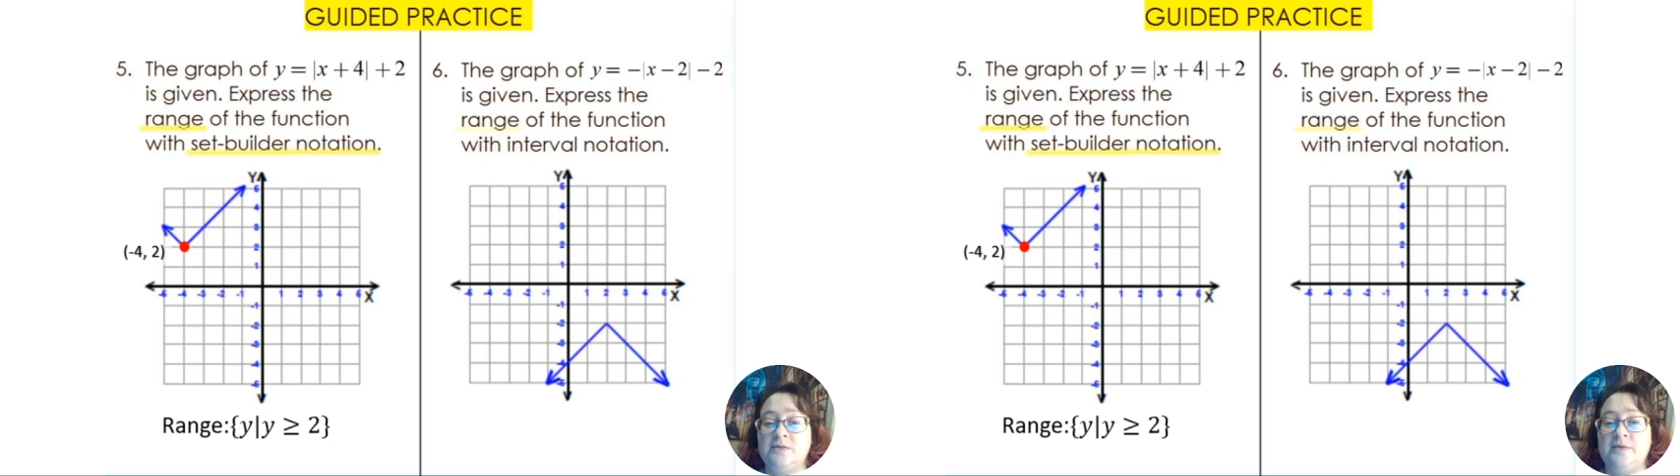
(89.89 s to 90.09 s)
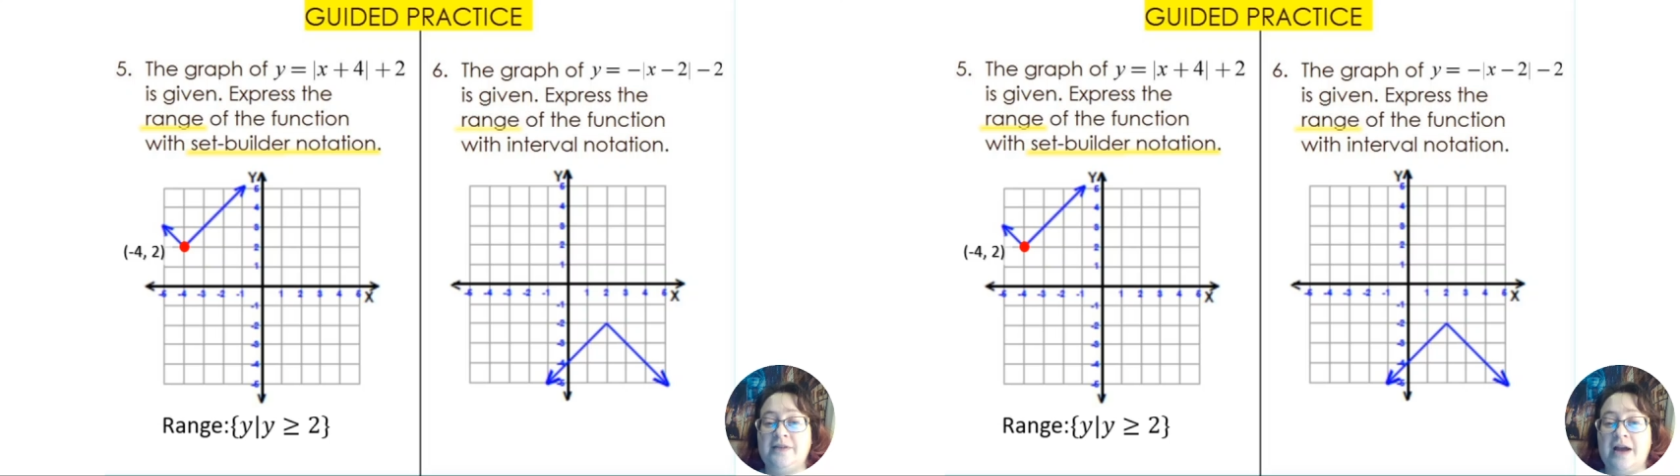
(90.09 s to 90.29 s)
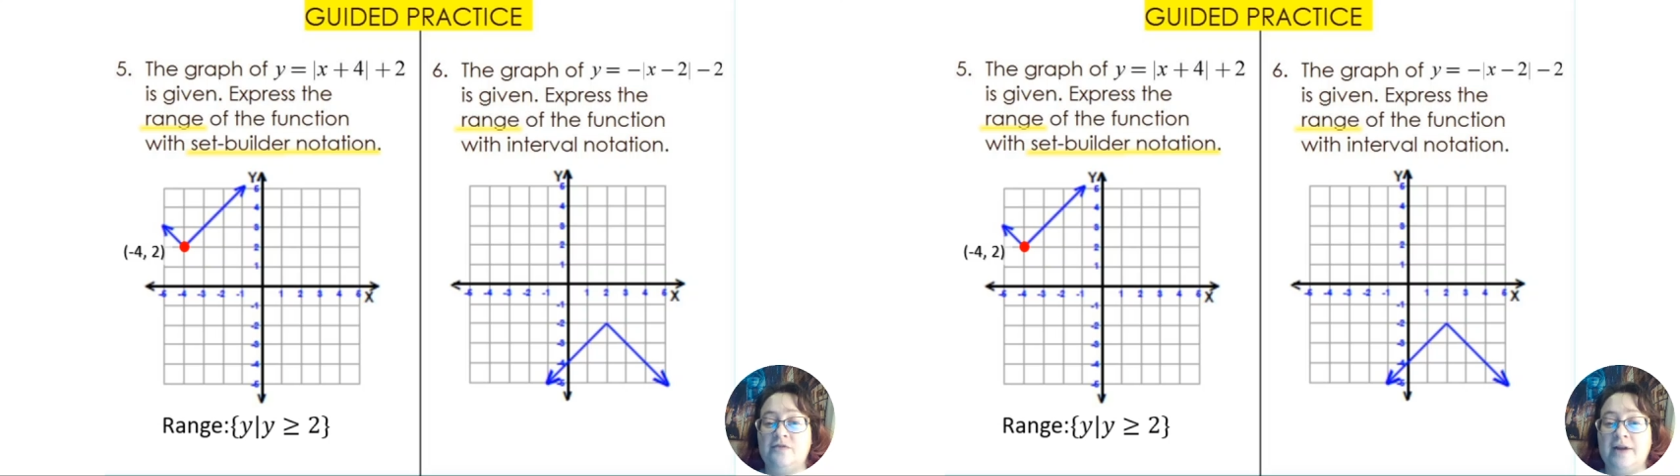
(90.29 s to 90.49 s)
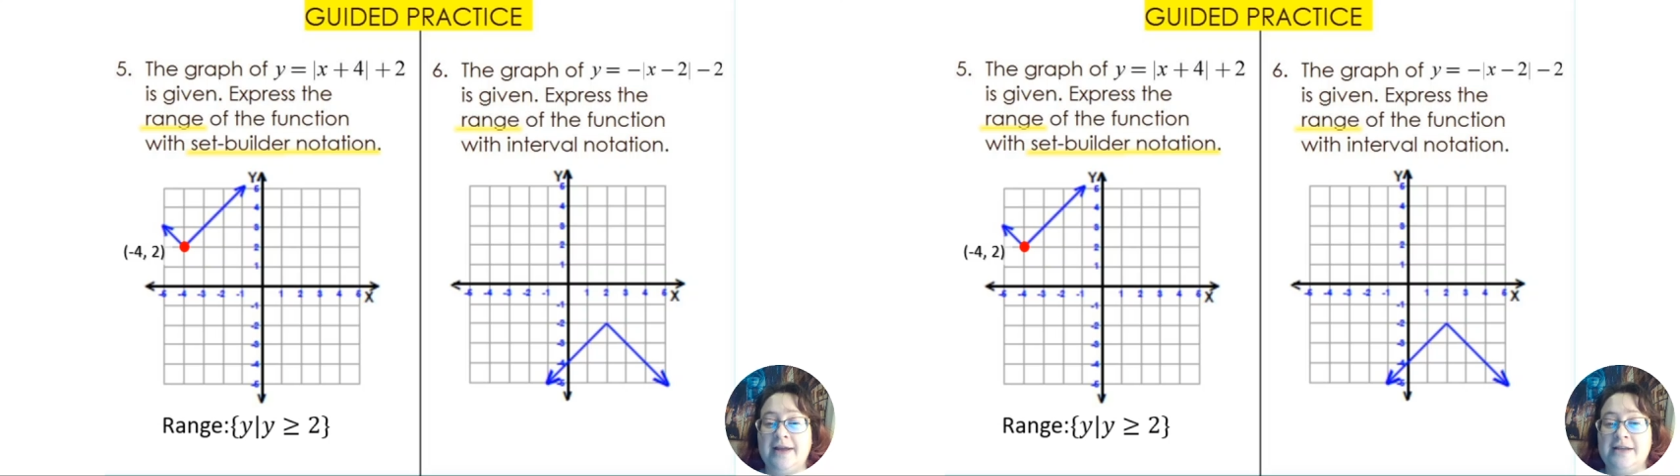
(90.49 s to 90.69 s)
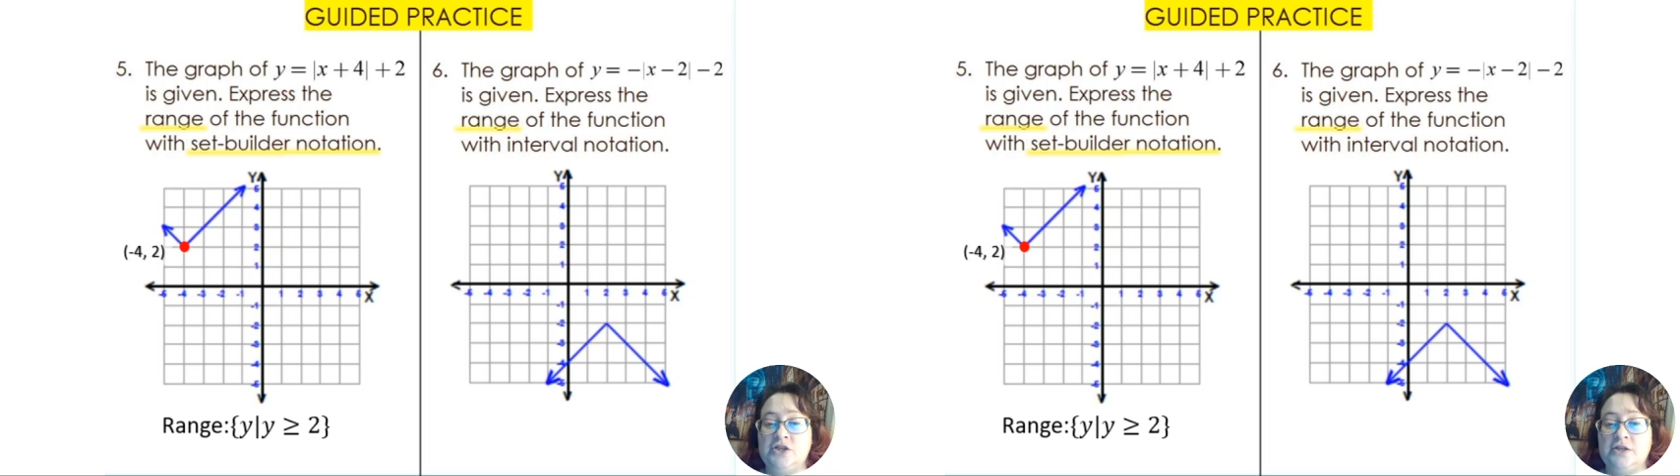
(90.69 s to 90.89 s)
We've got
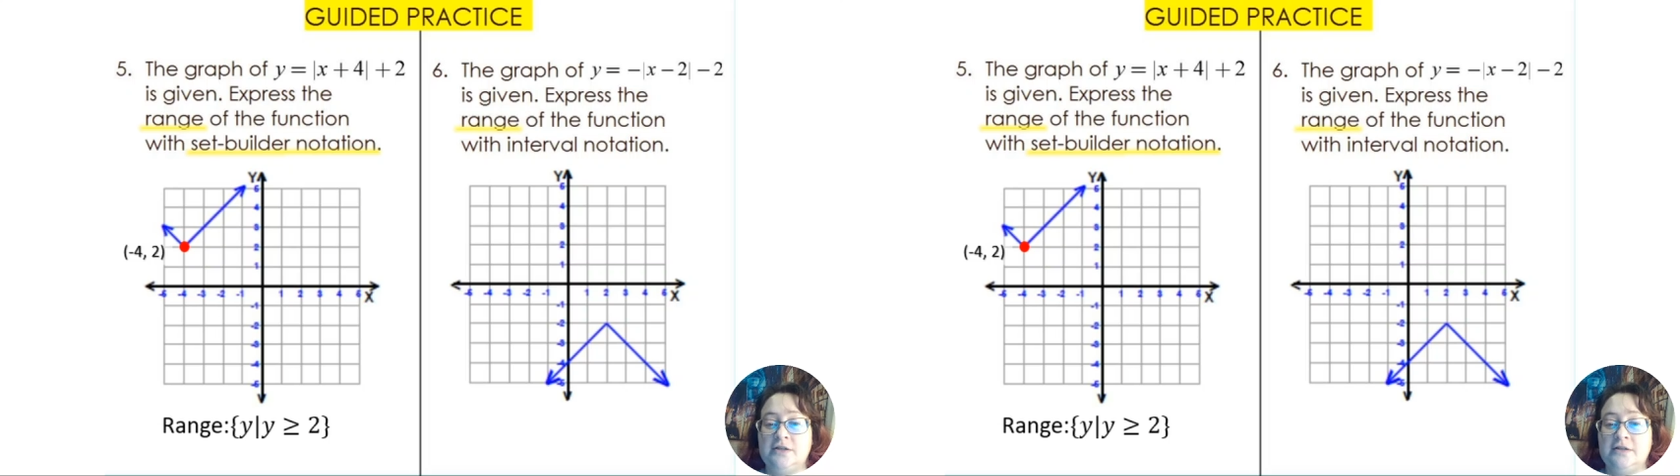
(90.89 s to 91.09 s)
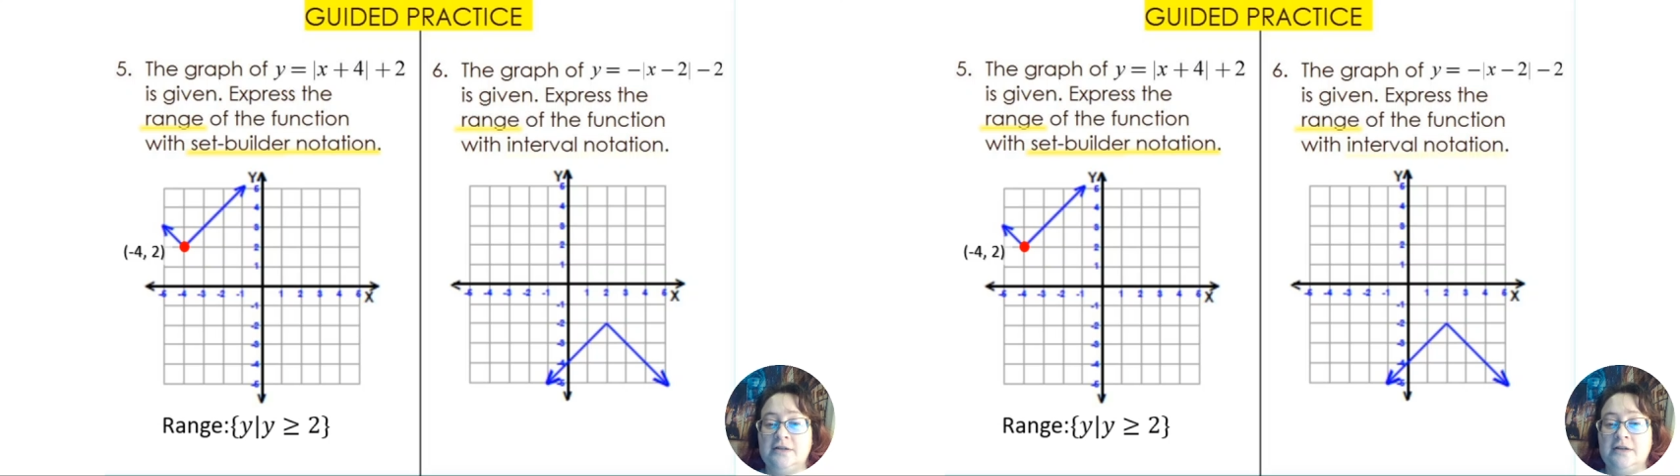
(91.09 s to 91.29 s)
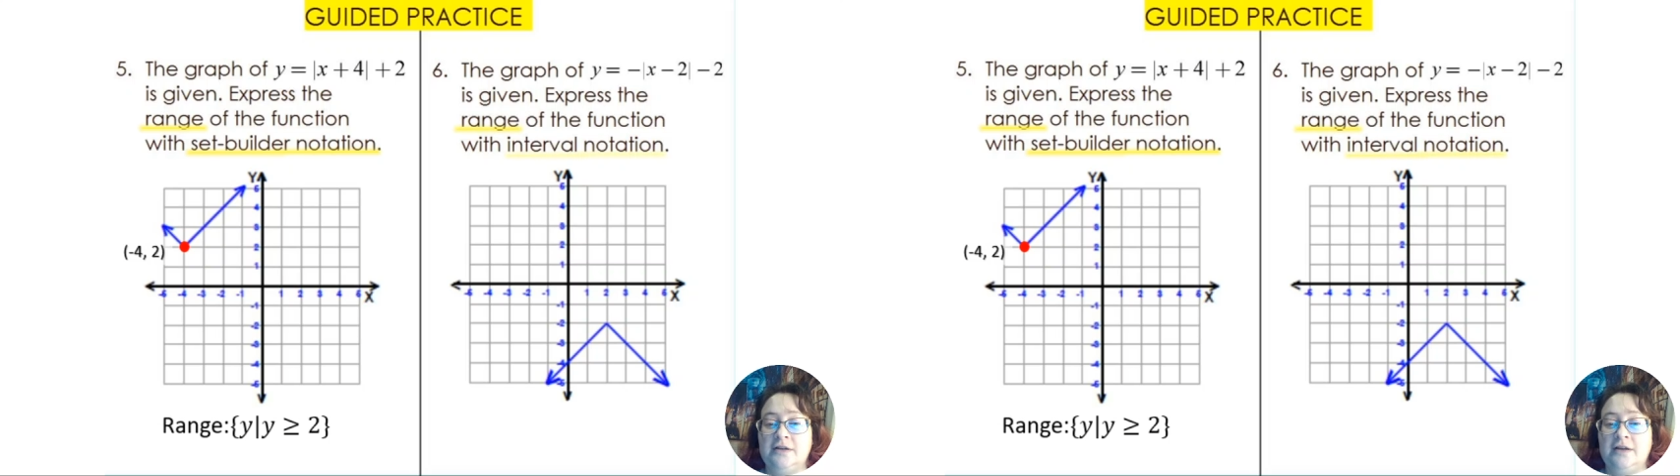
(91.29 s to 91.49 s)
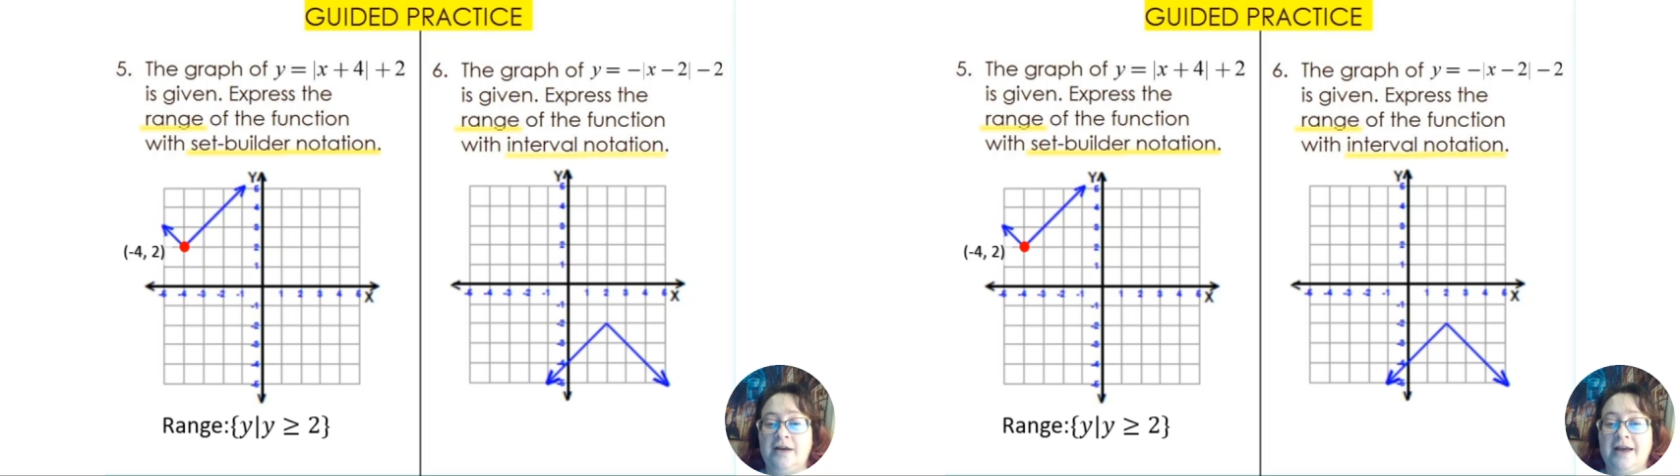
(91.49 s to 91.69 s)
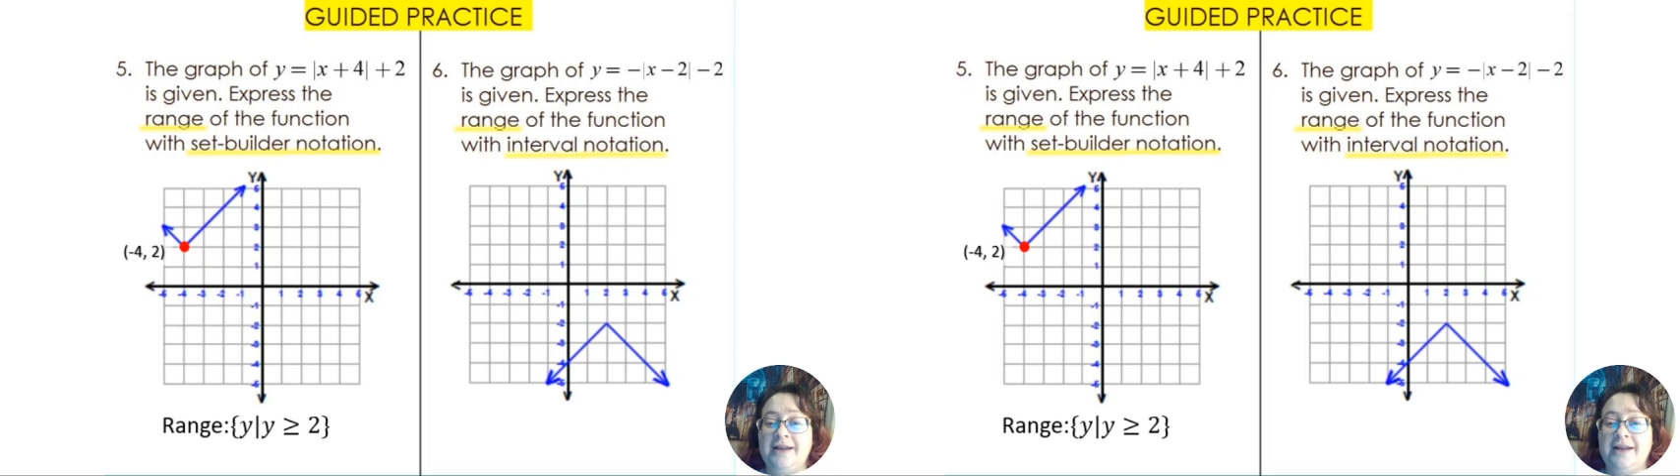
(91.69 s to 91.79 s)
range and